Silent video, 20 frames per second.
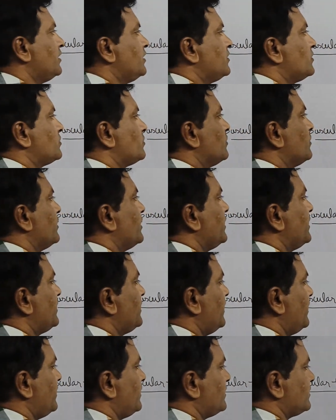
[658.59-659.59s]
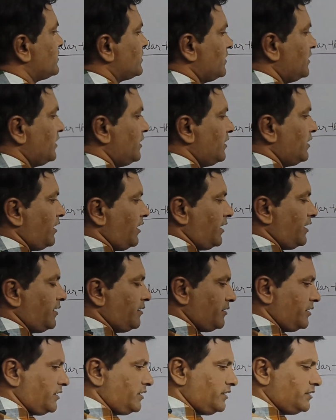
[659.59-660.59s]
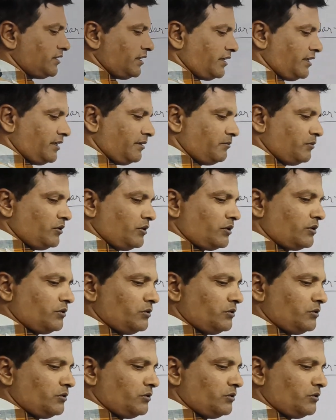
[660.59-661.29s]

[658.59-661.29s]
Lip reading: So it is unable